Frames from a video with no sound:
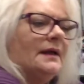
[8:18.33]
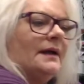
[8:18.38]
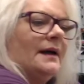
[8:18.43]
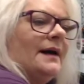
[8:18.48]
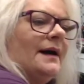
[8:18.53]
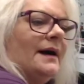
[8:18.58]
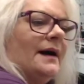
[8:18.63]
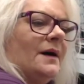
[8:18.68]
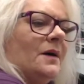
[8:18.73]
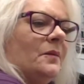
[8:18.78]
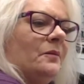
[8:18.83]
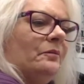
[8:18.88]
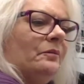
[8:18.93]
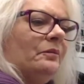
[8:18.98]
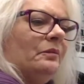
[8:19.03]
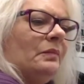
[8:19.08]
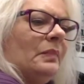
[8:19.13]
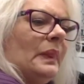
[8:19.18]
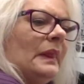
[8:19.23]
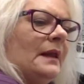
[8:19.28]

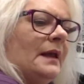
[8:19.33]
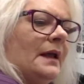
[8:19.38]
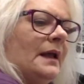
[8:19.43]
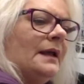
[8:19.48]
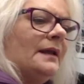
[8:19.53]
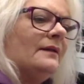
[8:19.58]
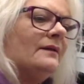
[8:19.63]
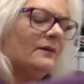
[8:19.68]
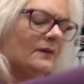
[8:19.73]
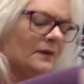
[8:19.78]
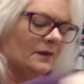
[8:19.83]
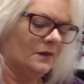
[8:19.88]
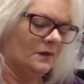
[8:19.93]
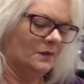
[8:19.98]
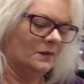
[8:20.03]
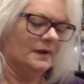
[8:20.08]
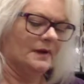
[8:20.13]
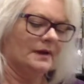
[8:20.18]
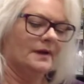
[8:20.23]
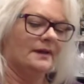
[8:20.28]
And
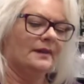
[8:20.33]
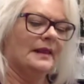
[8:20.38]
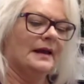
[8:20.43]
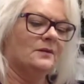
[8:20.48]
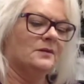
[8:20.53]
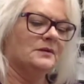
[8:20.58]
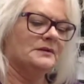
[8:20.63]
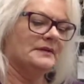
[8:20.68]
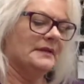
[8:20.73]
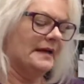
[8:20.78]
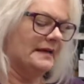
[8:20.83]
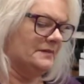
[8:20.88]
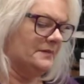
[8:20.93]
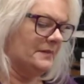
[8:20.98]
so that was nice.